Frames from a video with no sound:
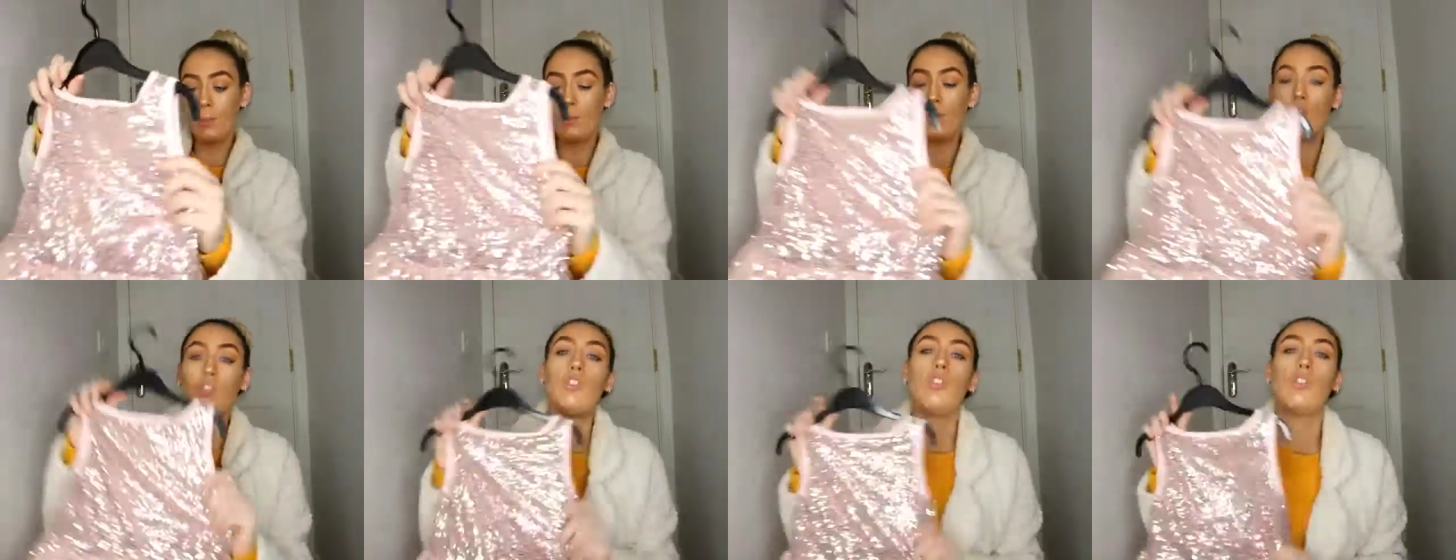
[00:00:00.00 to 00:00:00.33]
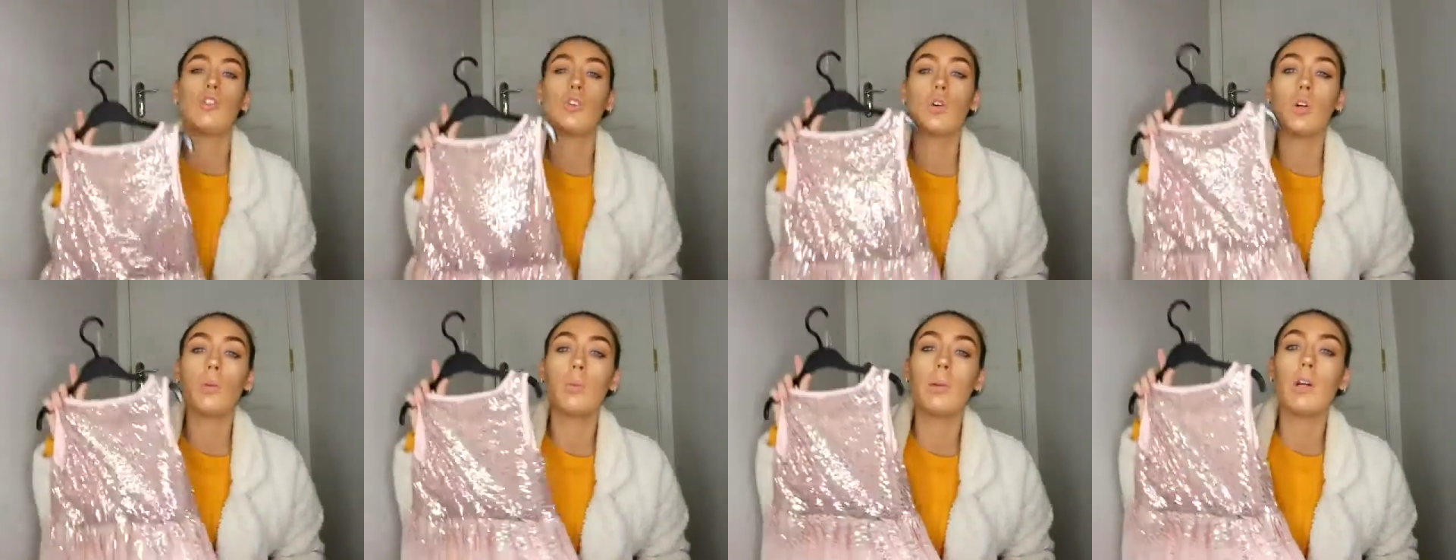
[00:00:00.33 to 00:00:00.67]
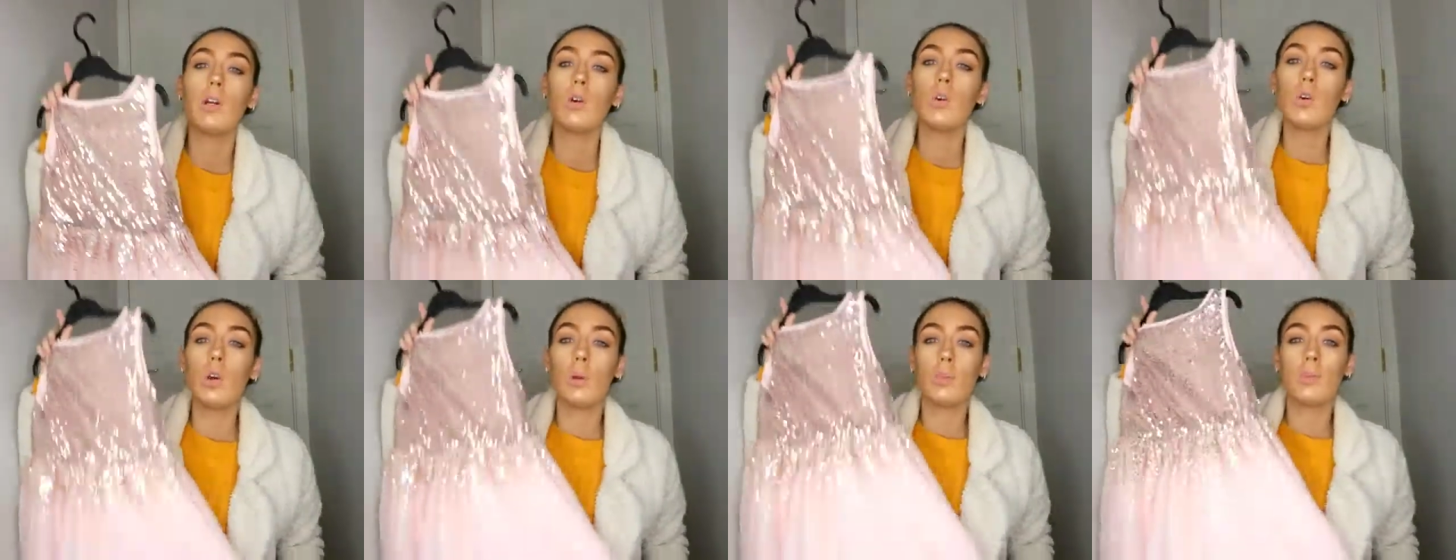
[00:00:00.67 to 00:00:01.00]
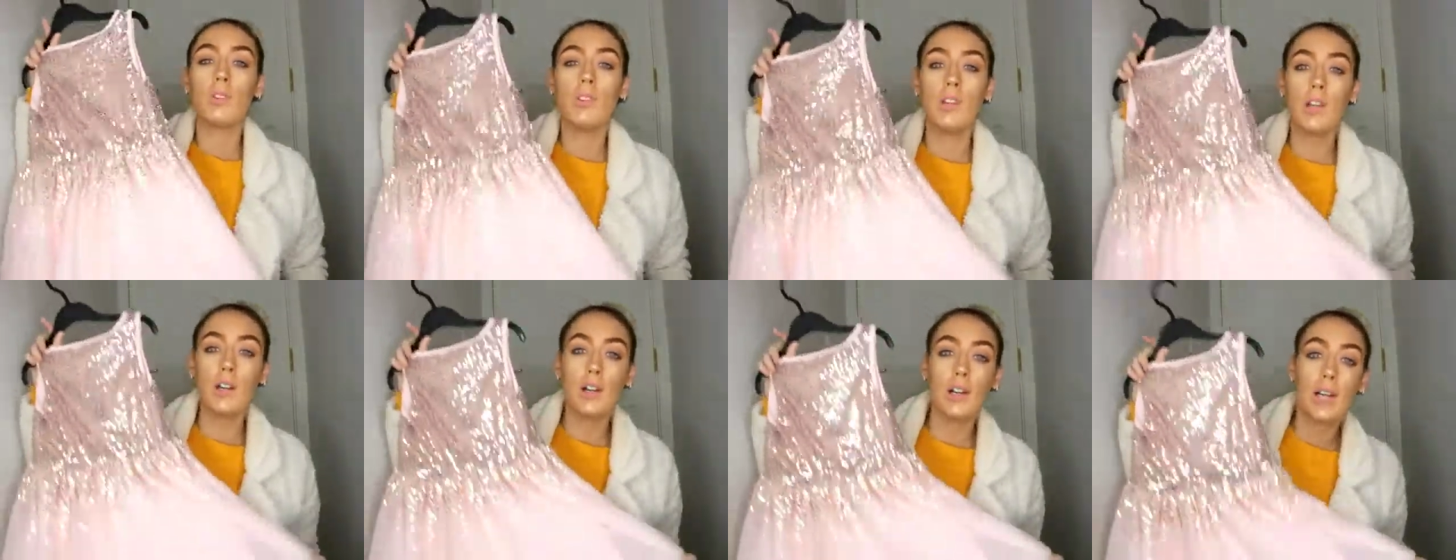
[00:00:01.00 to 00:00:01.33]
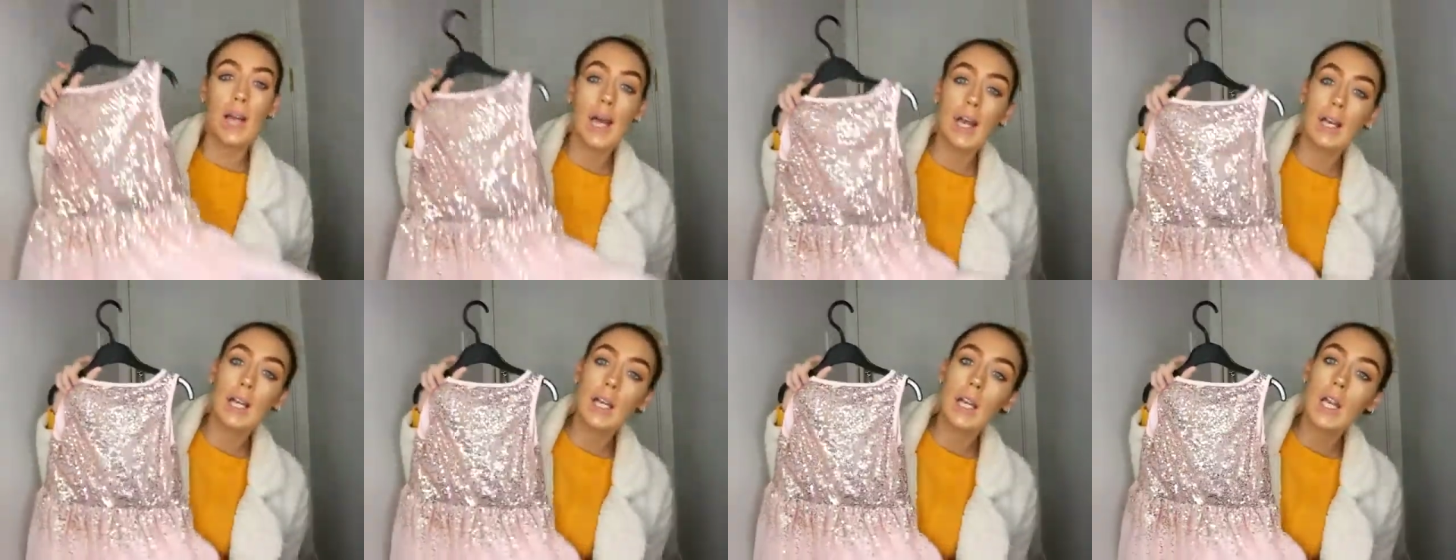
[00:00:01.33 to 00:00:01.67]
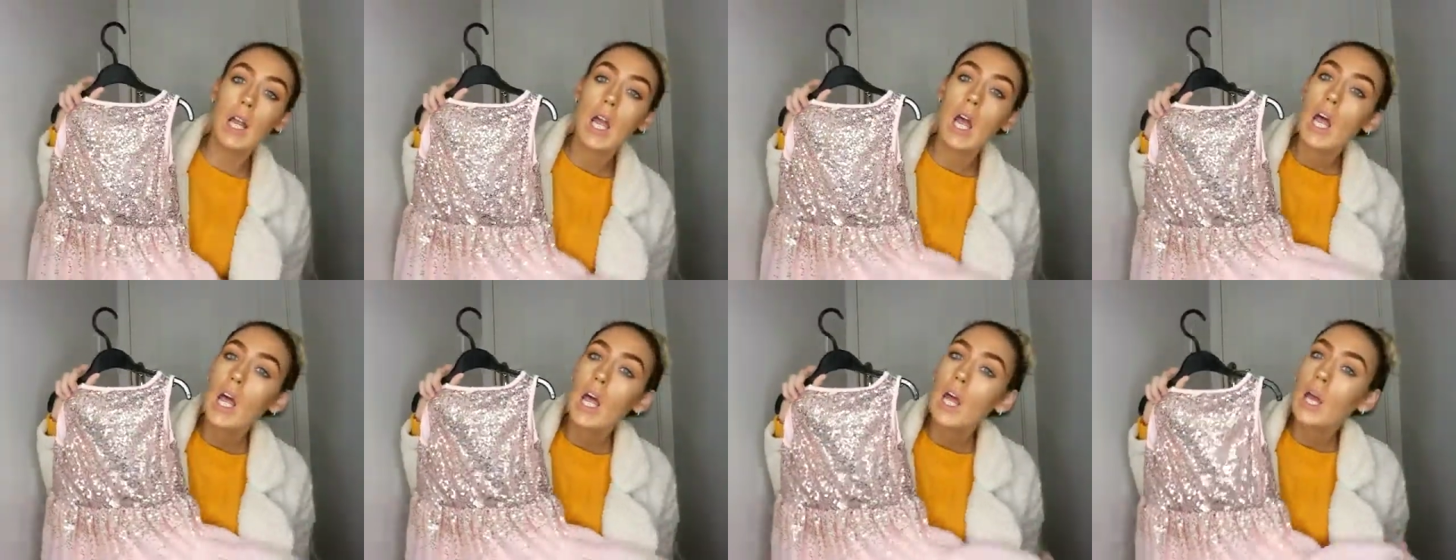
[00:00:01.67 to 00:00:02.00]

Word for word: But she's going to be going up to see her nanny